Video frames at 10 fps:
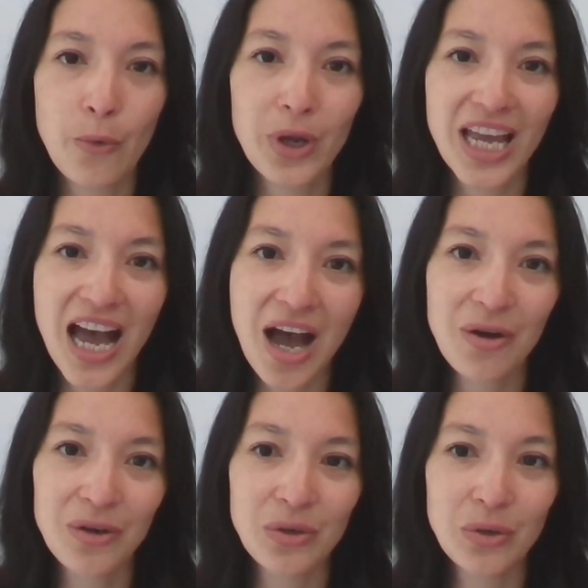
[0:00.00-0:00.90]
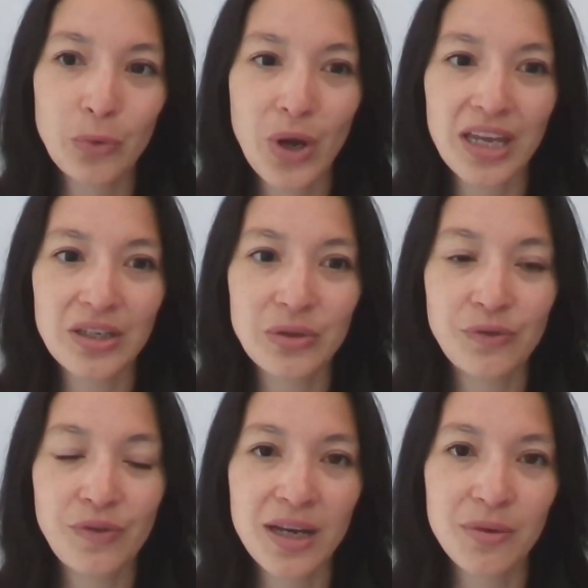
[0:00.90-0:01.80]
We are on a good way to
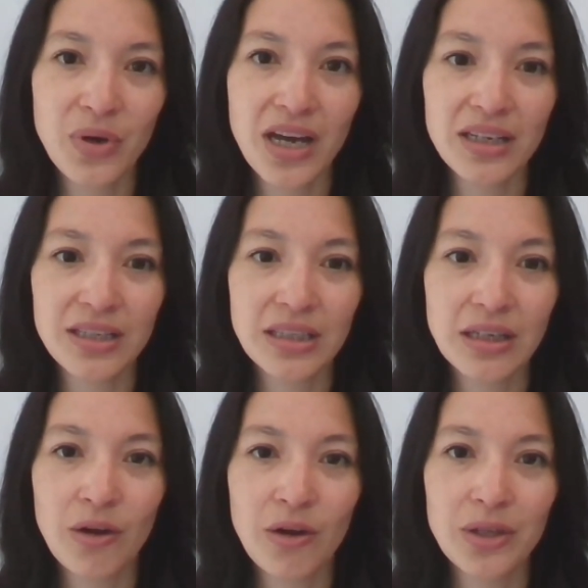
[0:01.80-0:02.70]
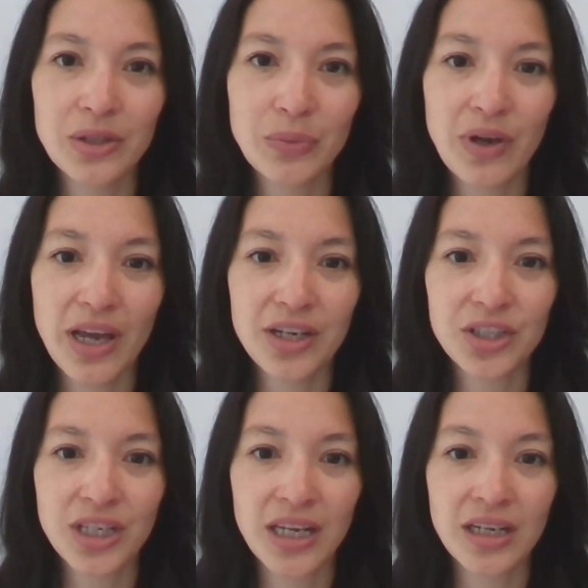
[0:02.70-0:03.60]
find partners along the supply
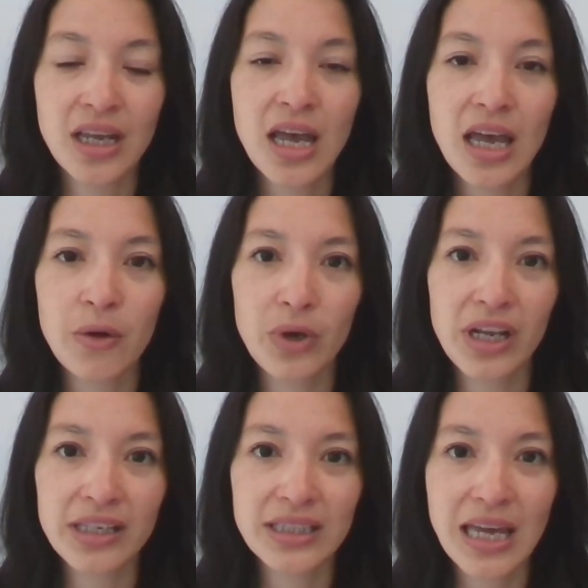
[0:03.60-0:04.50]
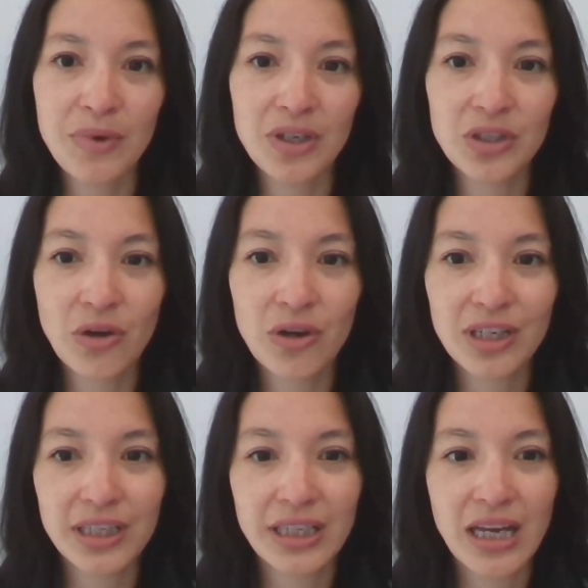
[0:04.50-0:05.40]
chain and will examine
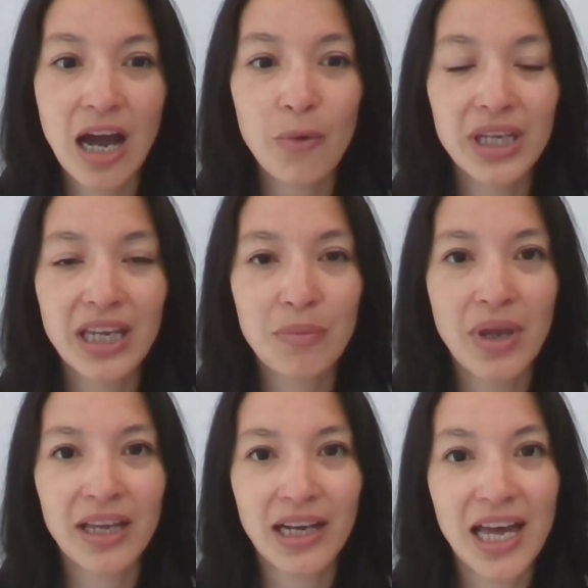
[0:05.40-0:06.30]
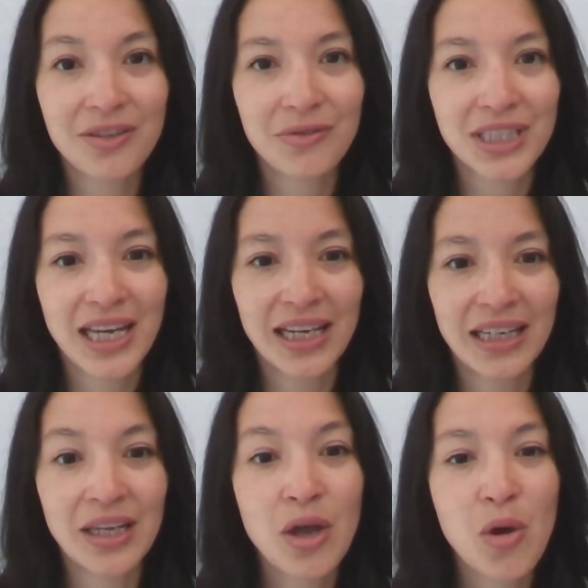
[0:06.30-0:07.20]
jointly how we can make glass
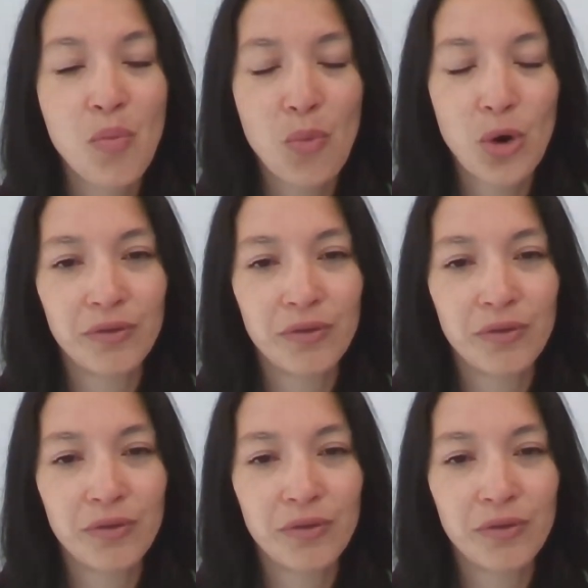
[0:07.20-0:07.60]
recycling more